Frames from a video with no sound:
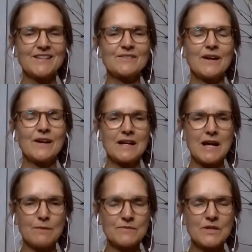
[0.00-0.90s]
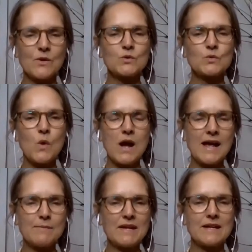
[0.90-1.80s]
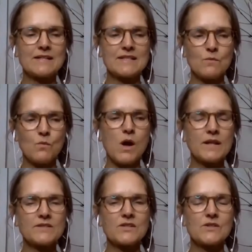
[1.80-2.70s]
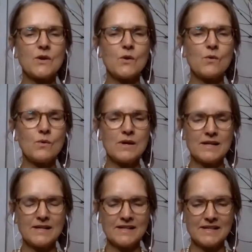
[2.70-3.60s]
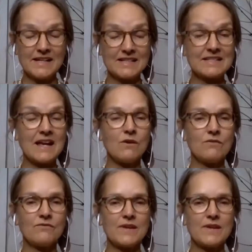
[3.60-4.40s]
right? It comes and goes. Why? Because it wants to know itself.